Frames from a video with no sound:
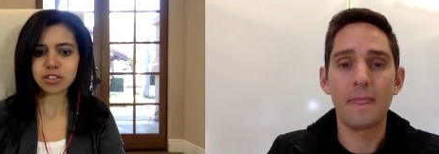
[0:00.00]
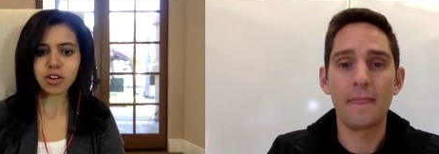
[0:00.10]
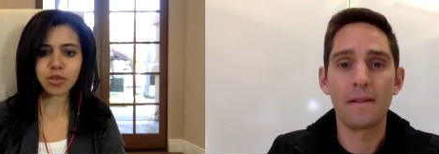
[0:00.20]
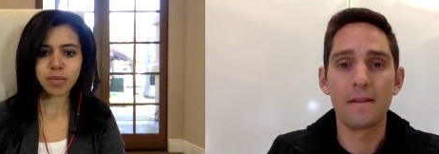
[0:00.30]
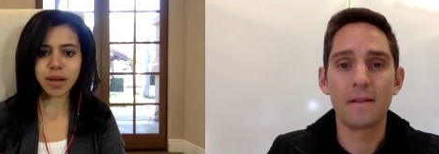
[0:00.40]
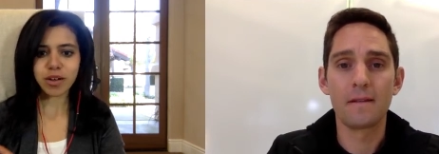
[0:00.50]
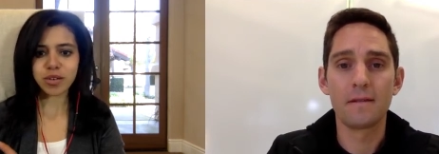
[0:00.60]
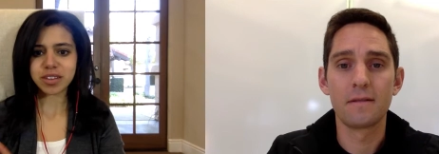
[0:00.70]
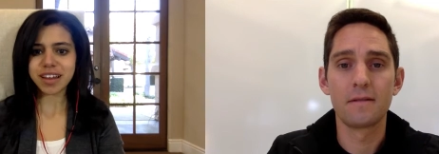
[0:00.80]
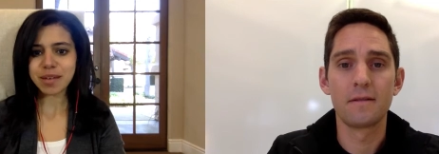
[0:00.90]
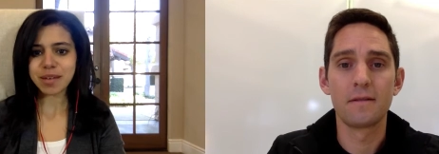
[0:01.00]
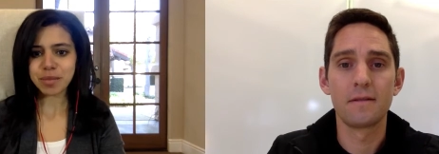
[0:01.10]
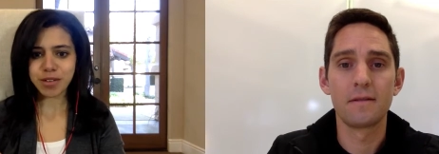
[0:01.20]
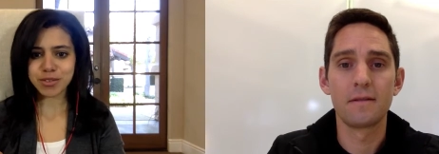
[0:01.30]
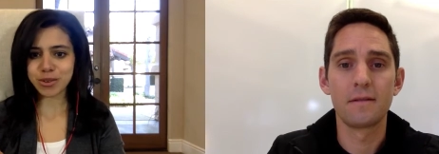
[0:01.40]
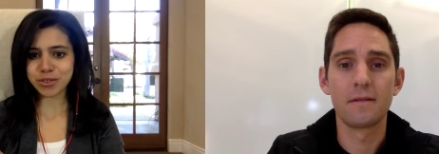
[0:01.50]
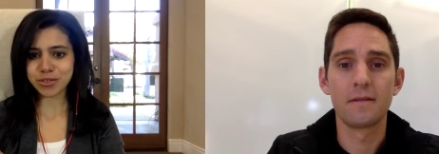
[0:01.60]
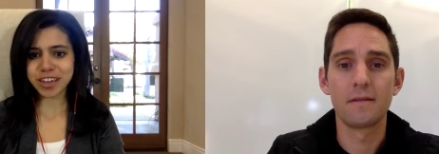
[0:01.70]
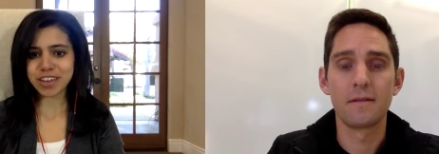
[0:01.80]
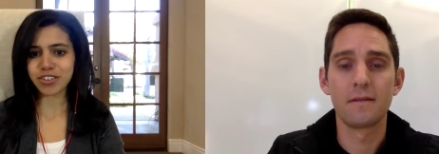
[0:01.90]
Speaker 1: all about the timing of the
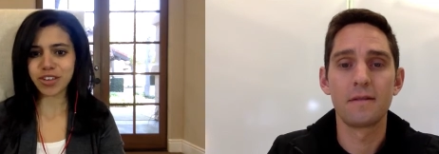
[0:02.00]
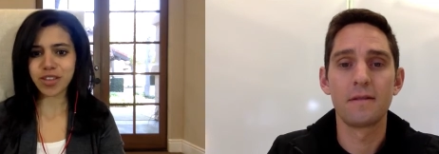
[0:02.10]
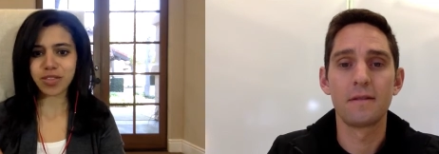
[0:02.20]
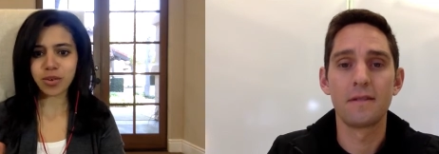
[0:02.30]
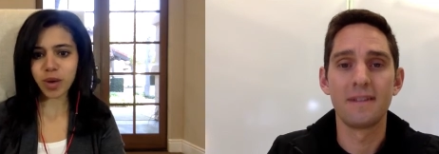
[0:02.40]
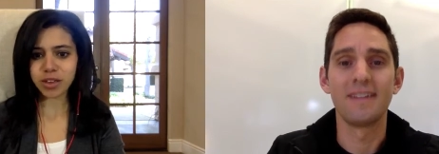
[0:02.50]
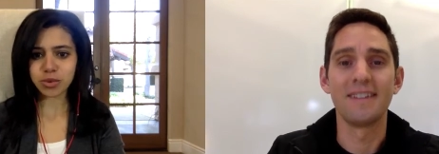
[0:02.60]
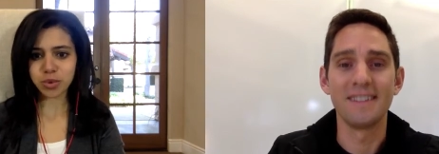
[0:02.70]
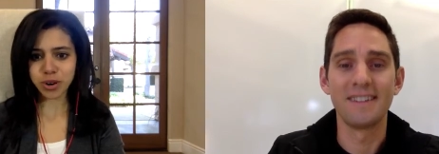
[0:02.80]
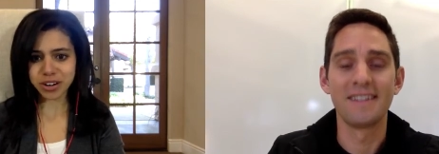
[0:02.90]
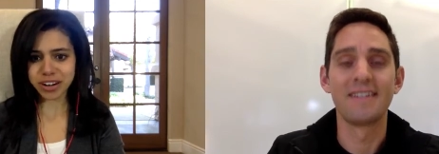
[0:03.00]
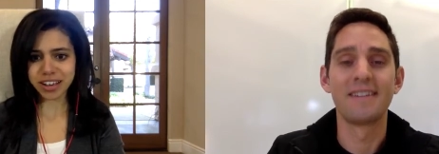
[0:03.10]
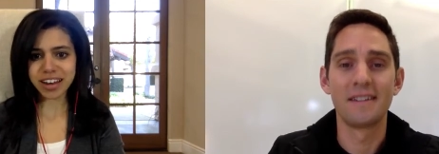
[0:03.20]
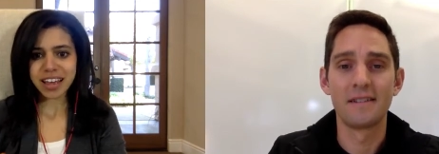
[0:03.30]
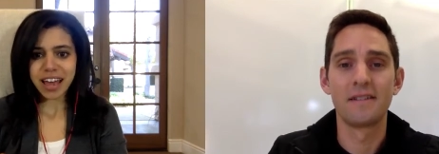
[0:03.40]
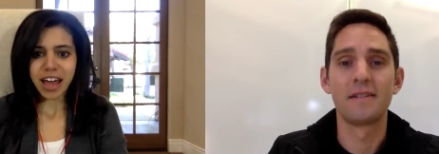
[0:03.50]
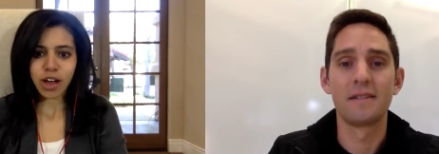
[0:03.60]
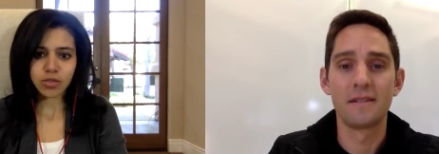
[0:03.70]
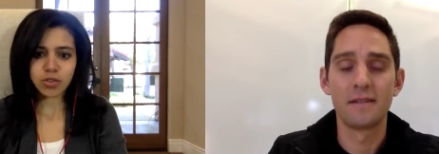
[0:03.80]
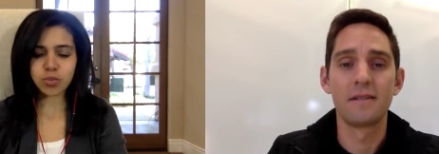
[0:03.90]
notification, the way you word it.
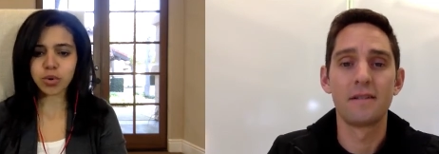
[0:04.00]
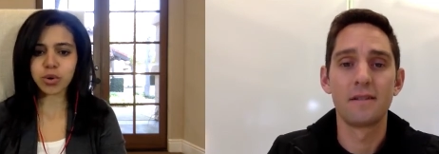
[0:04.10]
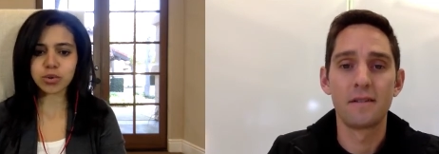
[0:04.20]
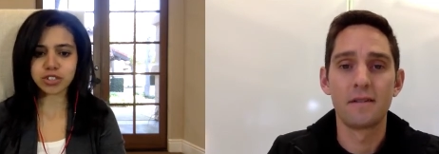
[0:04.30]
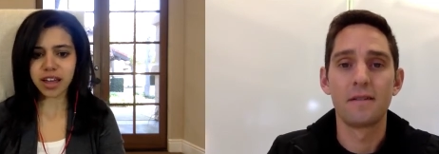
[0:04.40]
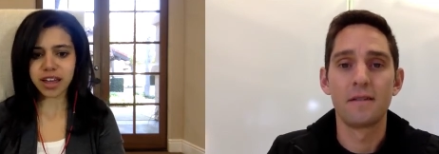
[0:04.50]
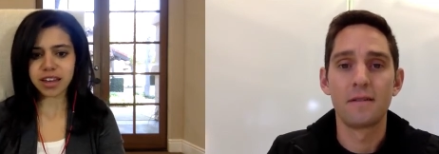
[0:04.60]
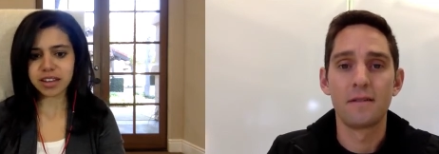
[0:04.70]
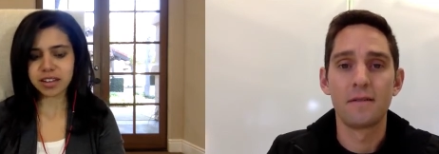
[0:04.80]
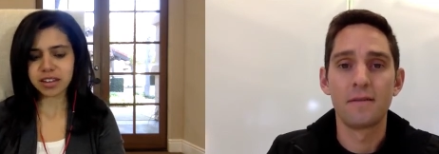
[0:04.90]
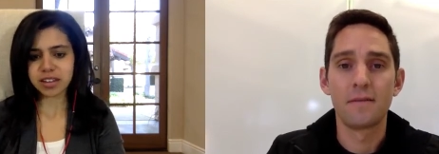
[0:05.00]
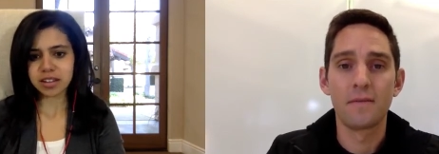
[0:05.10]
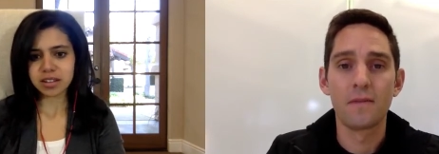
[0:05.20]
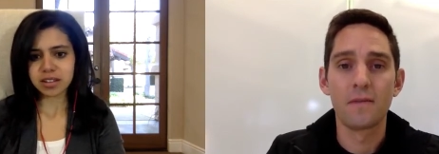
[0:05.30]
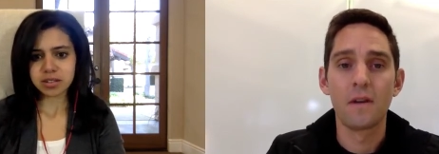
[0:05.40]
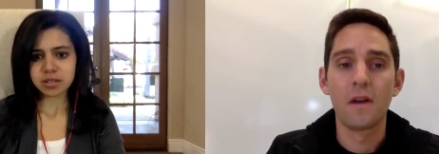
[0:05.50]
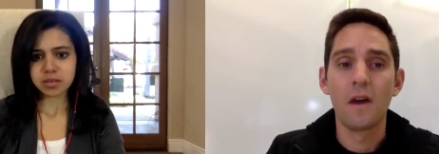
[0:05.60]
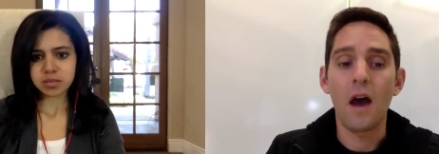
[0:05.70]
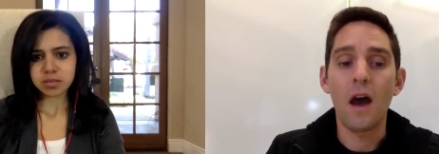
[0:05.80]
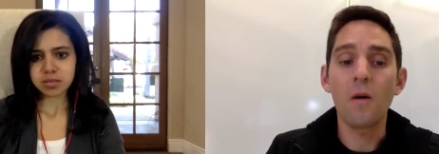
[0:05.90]
How have you approached that?
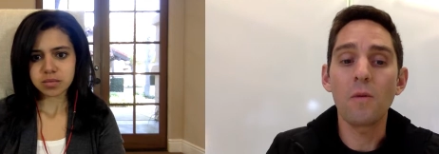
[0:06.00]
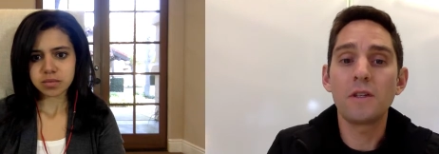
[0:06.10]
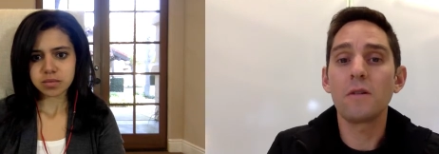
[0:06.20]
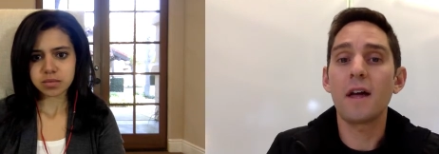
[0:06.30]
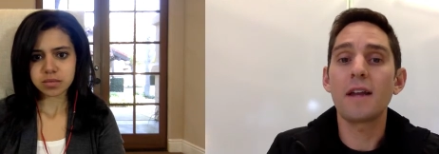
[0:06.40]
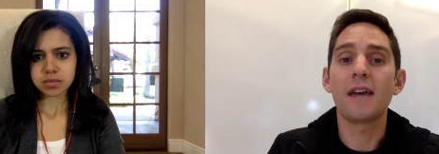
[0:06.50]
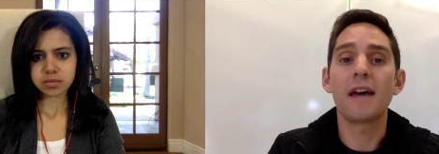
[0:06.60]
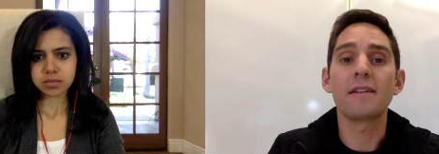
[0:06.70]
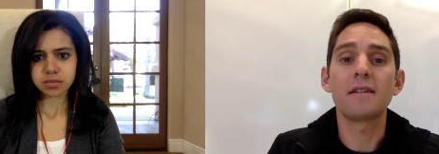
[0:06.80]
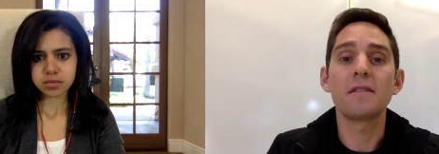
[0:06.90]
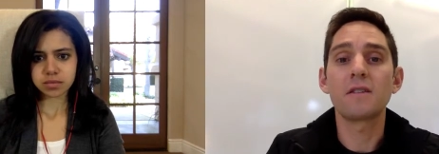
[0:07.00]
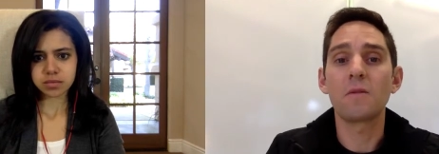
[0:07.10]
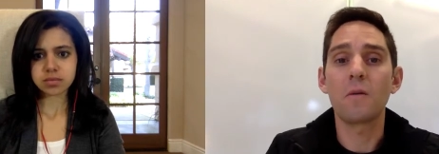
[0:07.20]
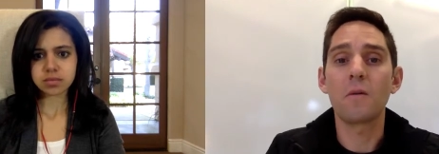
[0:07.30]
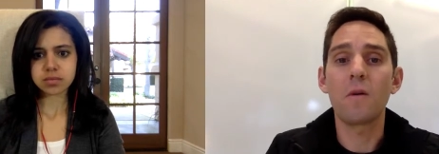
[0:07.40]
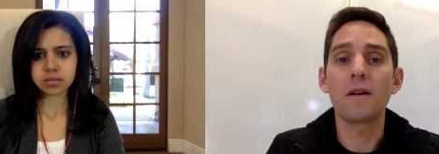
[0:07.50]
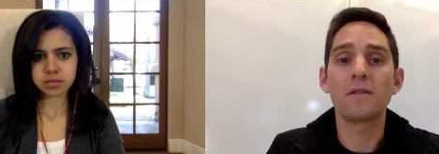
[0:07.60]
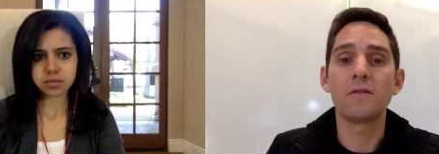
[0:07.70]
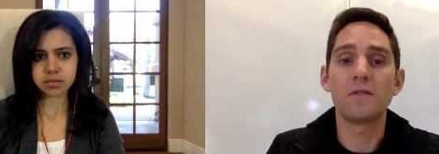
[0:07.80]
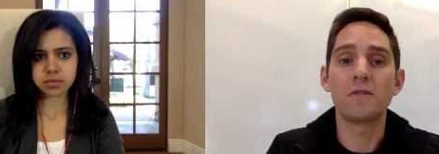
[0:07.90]
Speaker 2: We do a lot of testing, so we
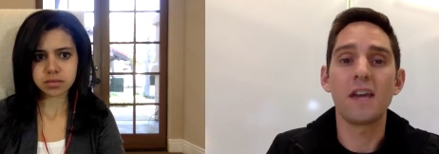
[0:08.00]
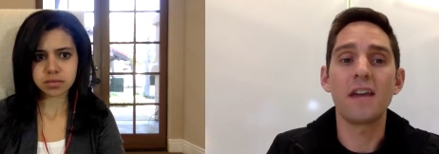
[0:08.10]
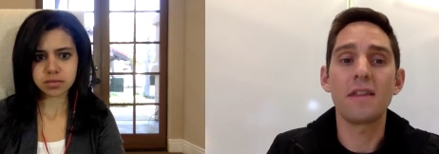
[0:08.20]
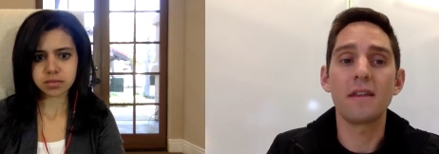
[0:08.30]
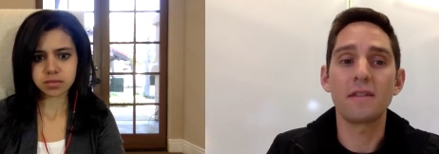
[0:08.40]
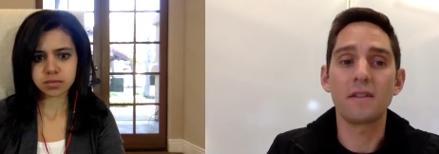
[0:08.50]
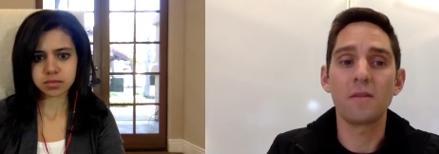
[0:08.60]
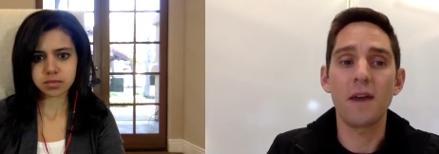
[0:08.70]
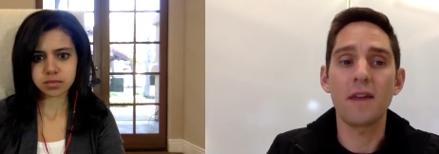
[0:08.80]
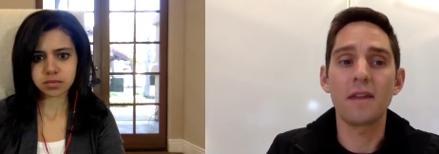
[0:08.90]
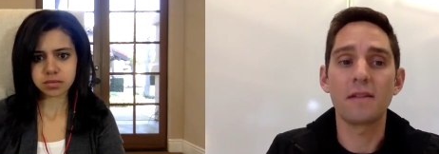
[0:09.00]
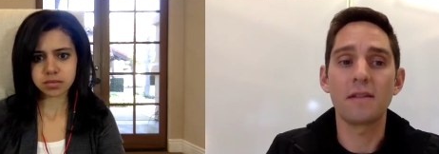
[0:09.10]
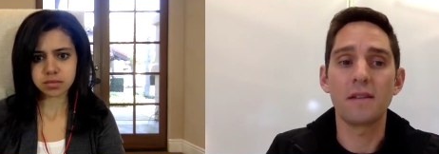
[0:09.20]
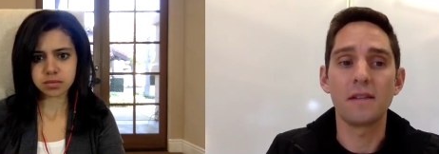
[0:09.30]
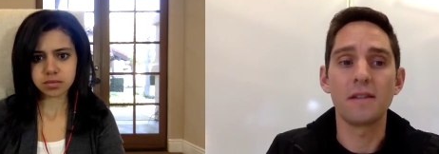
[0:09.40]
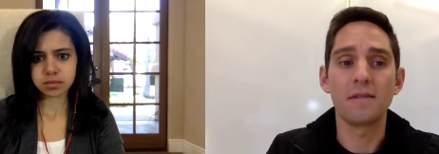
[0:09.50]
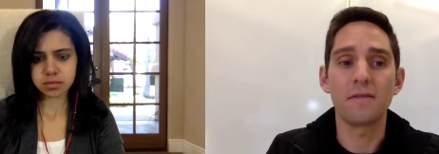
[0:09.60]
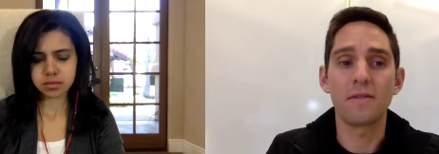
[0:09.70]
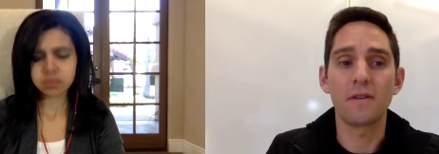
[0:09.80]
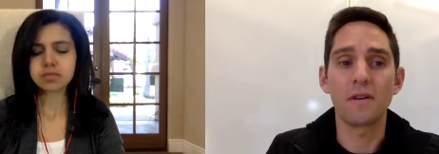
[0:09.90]
want to say things in a way that's
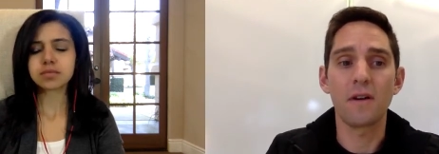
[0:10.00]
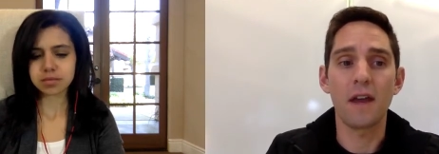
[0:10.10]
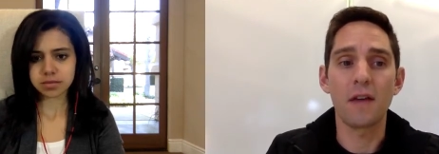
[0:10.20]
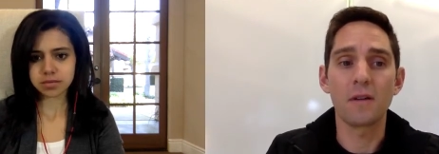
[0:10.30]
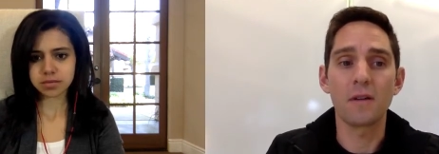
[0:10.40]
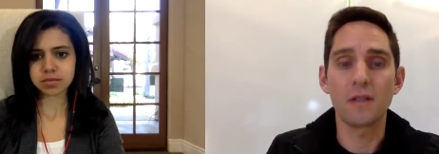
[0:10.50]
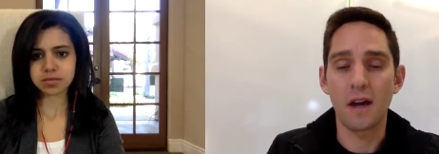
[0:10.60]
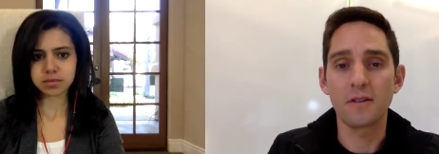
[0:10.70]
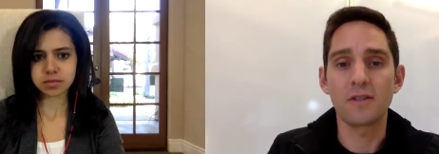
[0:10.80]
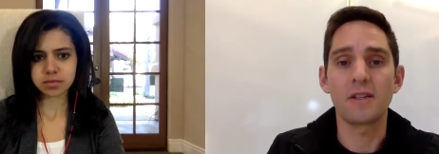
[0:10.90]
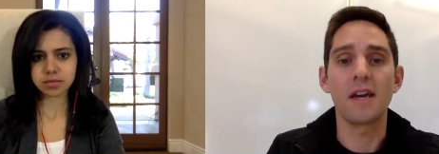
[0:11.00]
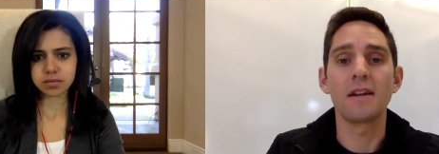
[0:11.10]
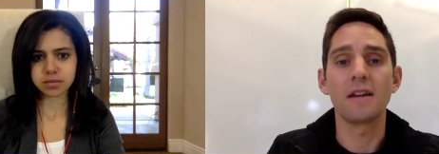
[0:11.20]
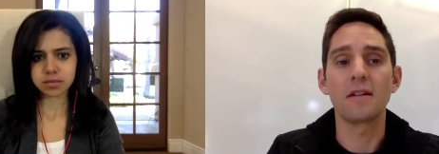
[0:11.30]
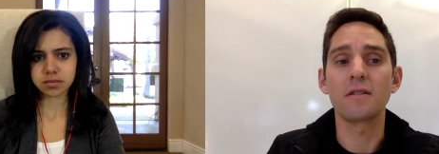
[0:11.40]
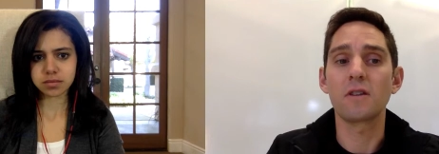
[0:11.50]
easy for anyone to understand and hear.